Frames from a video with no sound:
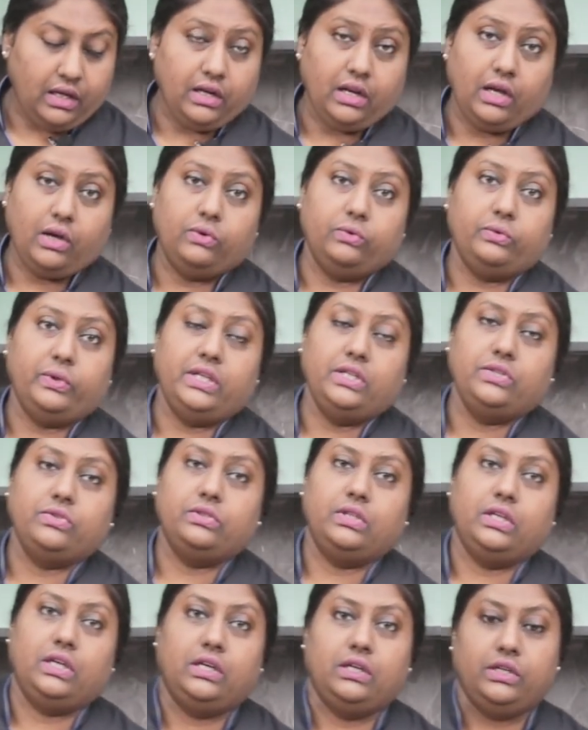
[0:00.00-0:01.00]
Now
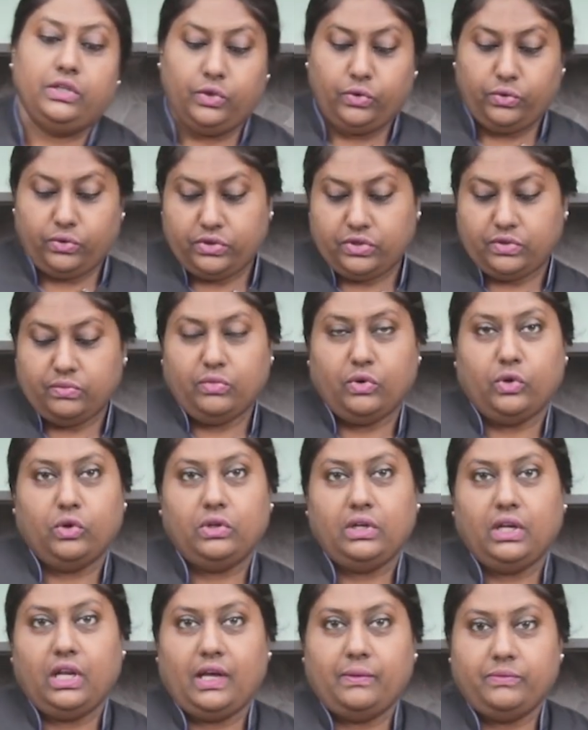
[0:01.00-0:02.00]
into the yolks
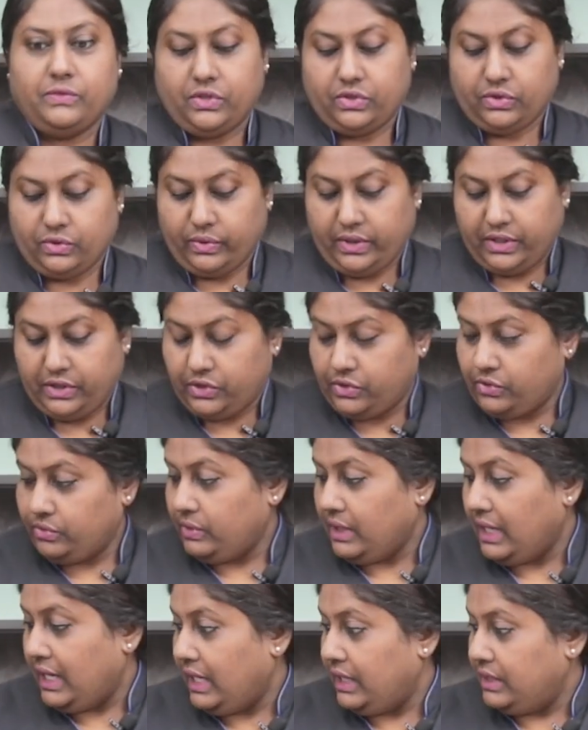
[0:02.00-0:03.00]
bowl, I'm just going
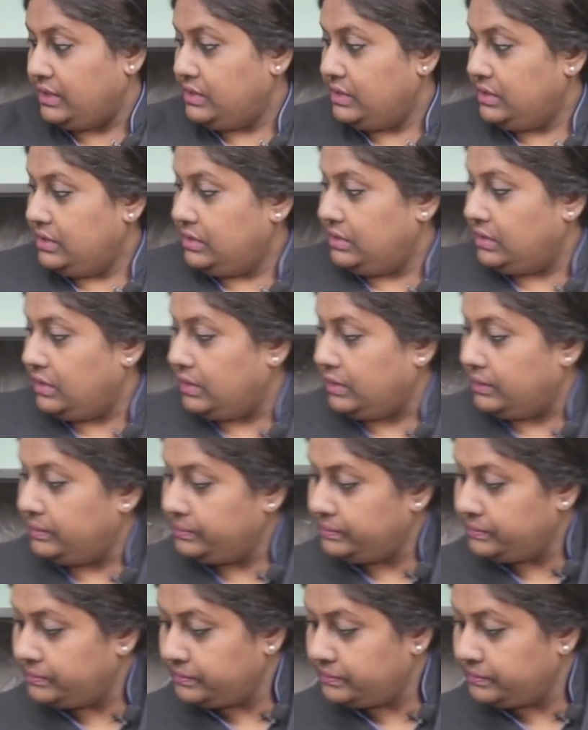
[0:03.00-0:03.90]
to add the